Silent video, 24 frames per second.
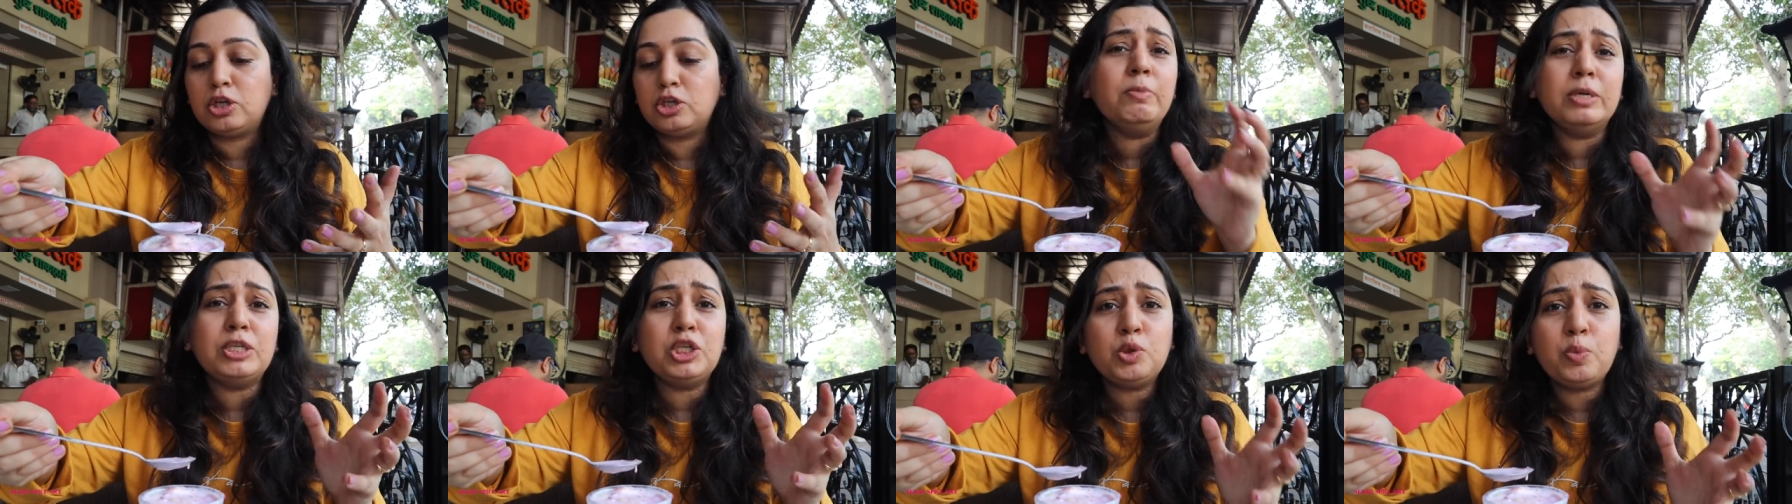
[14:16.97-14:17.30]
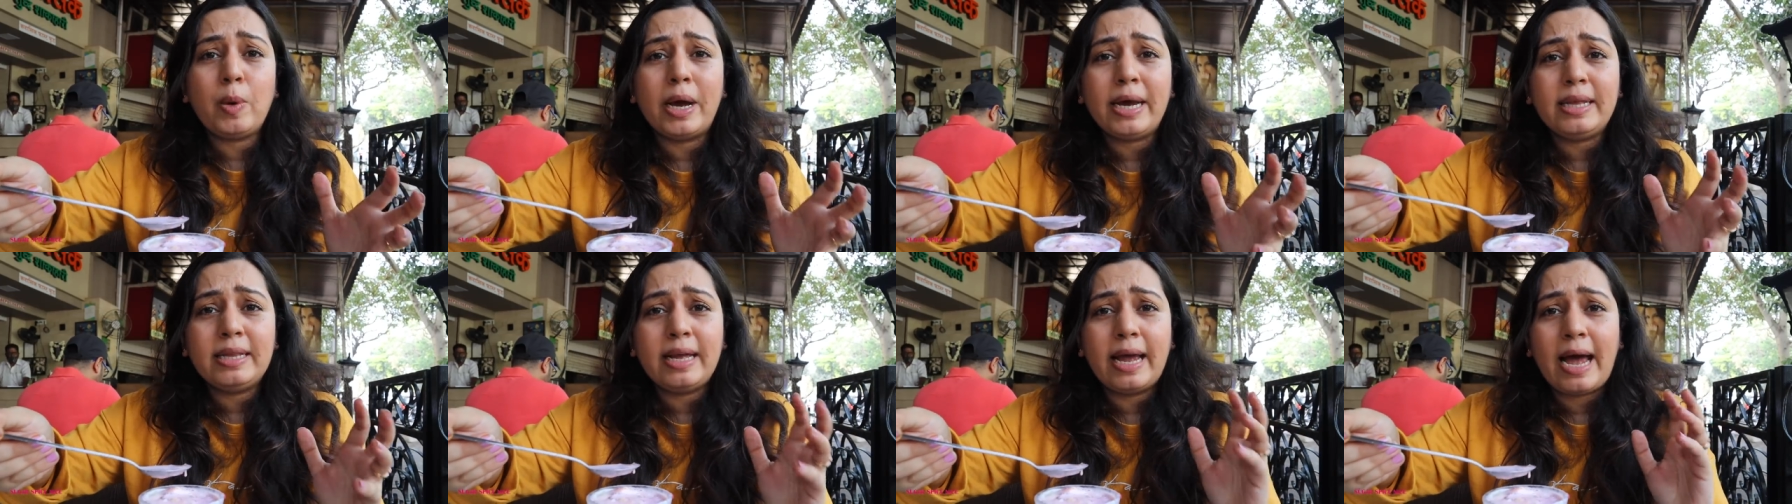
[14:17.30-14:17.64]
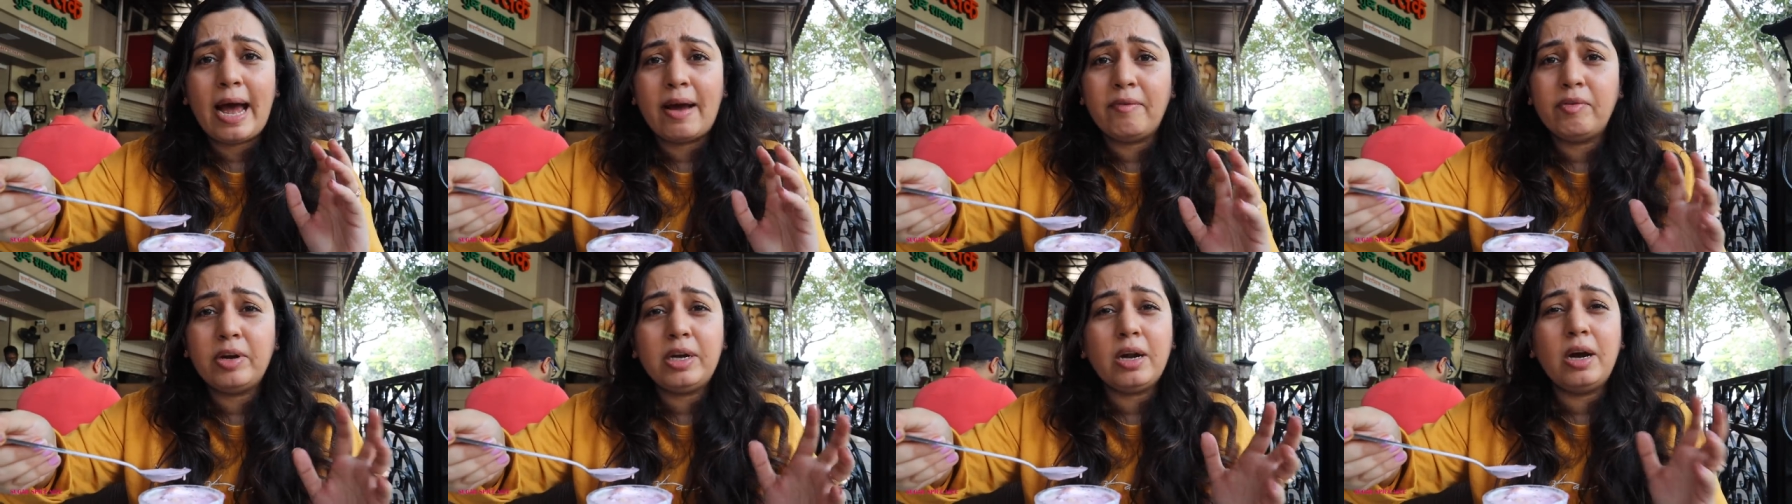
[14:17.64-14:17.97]
which is why they
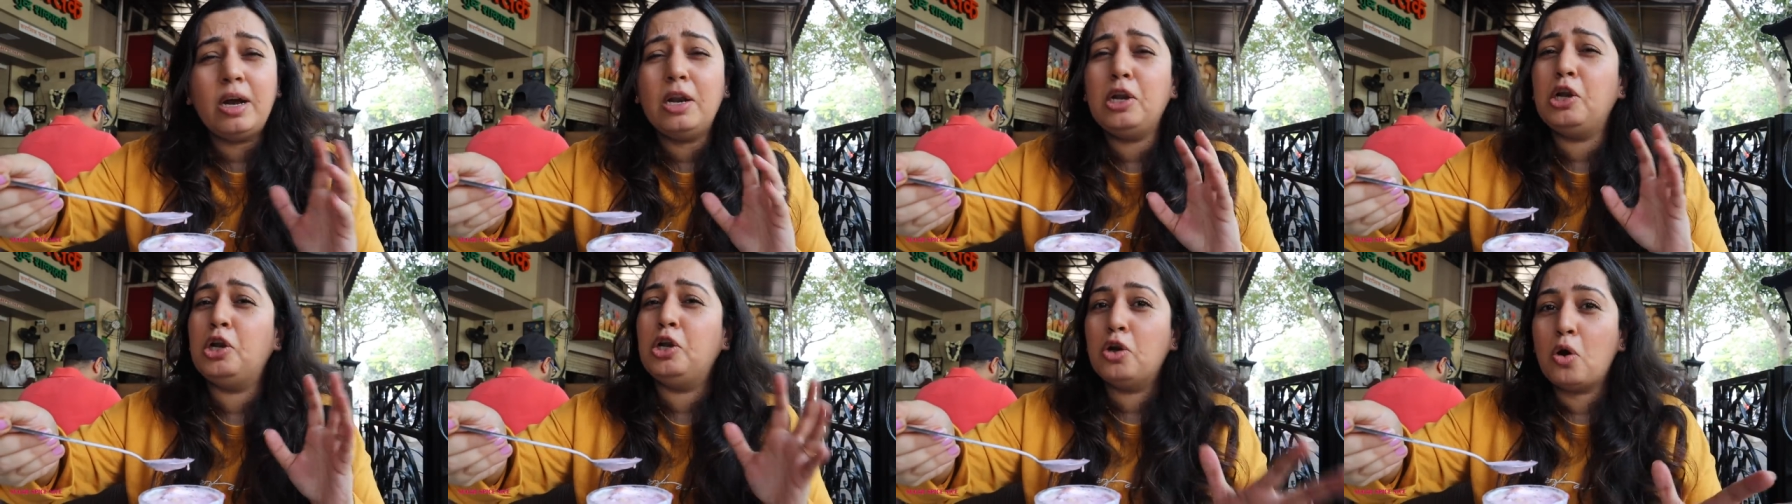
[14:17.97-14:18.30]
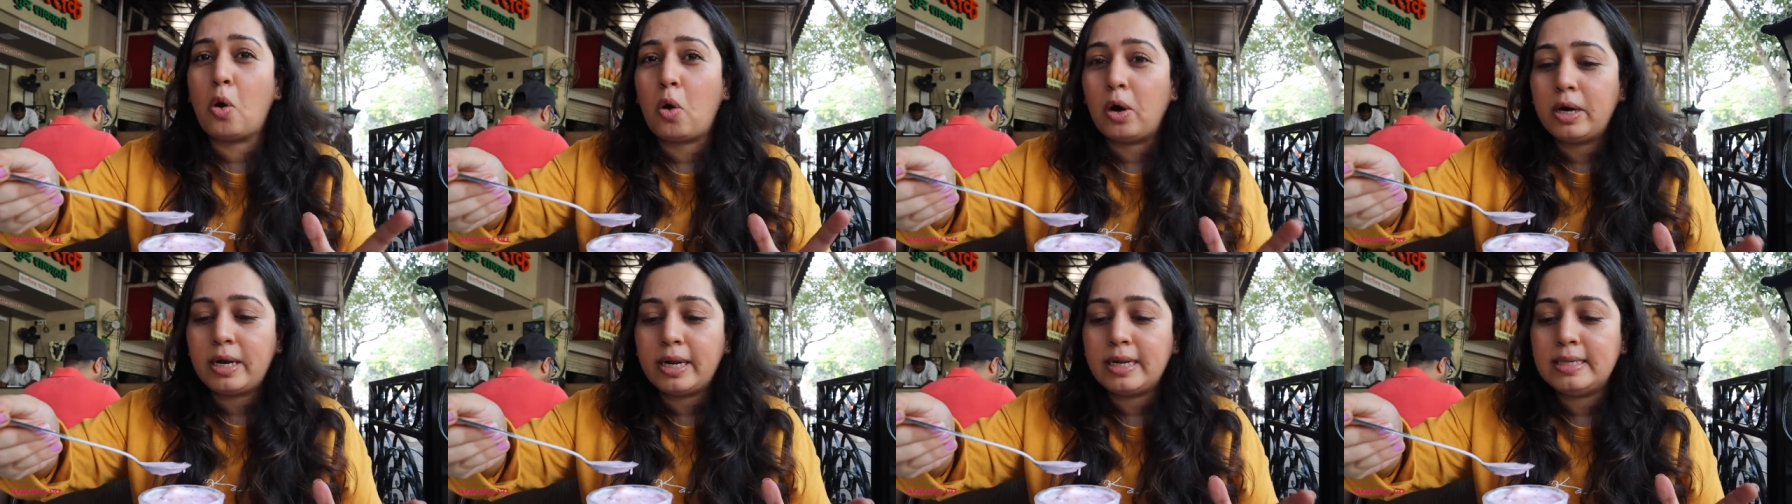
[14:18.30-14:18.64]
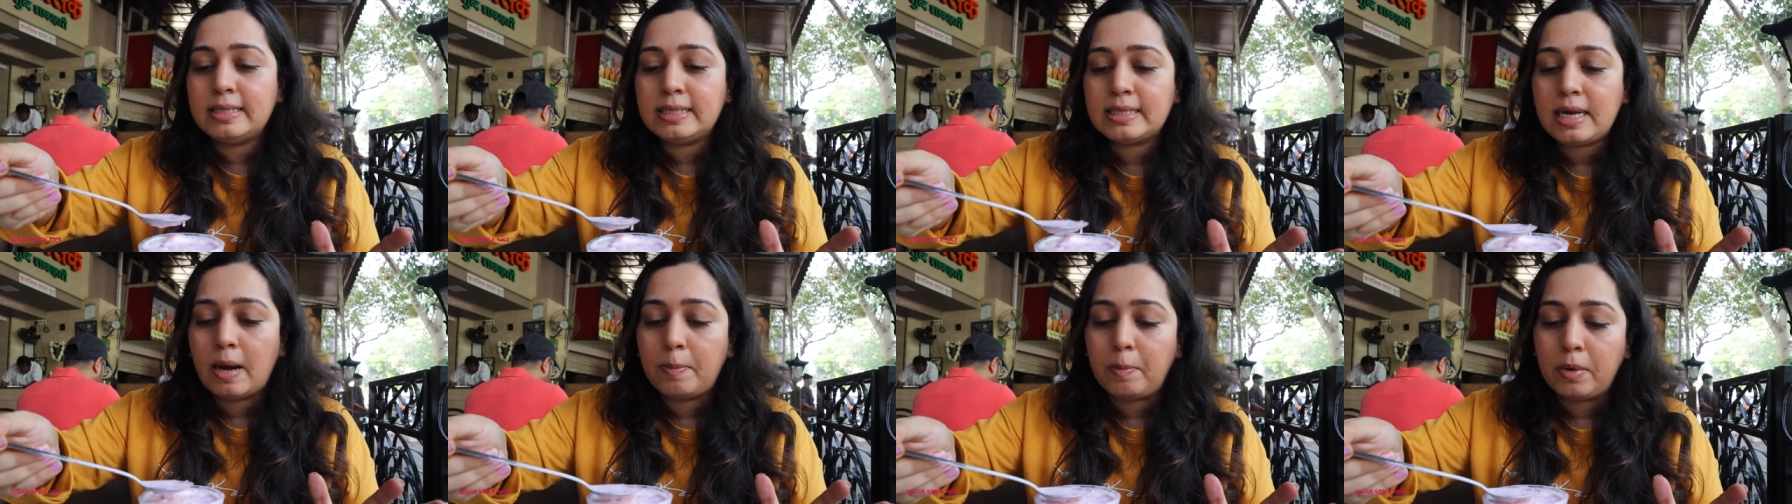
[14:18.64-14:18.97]
have it a lot
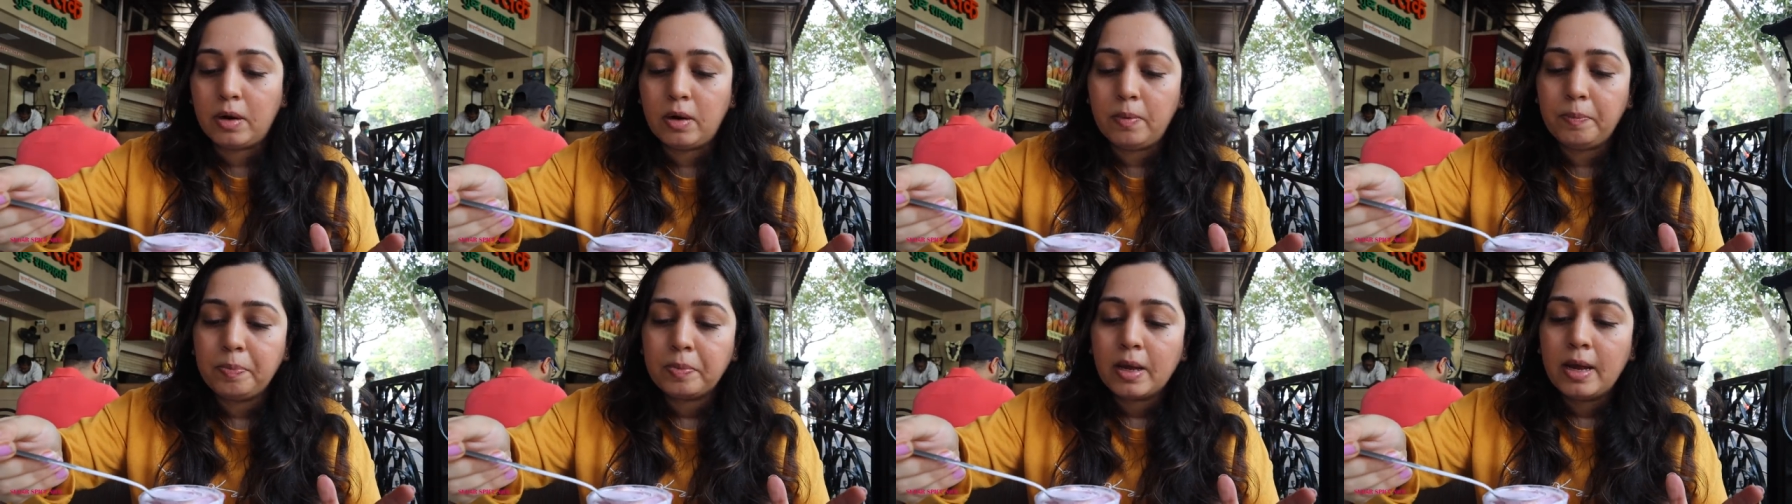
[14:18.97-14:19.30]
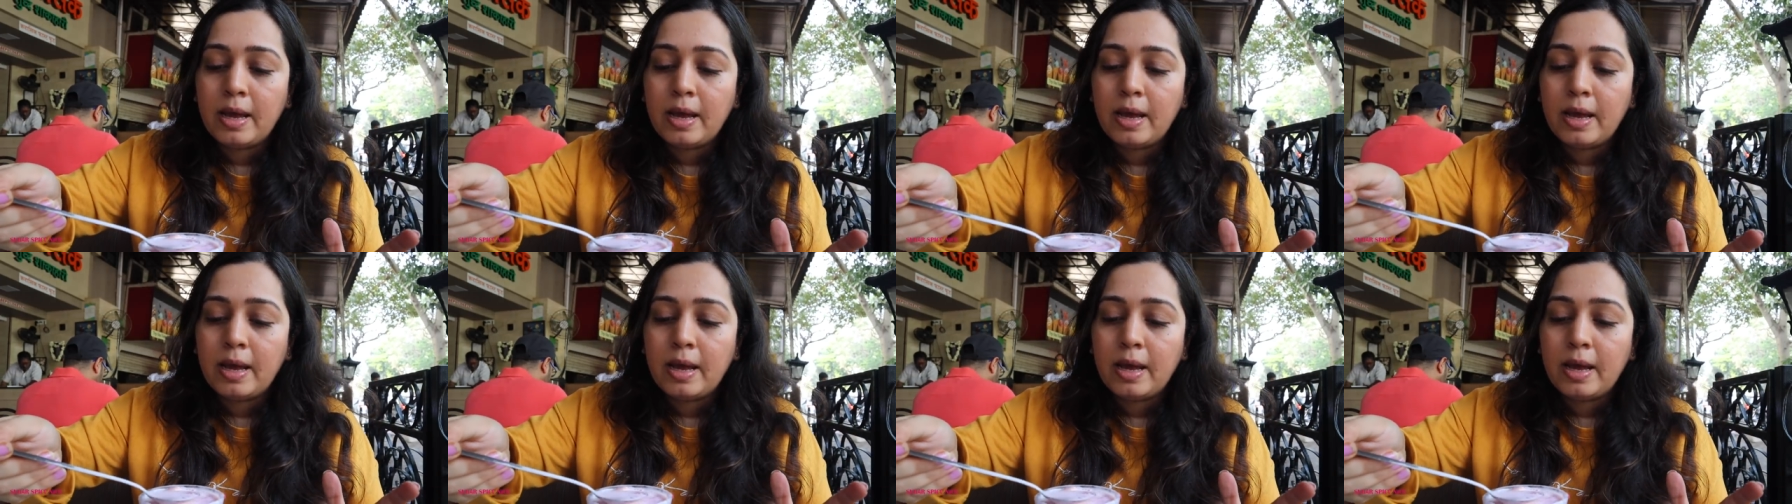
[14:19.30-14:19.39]
in summer.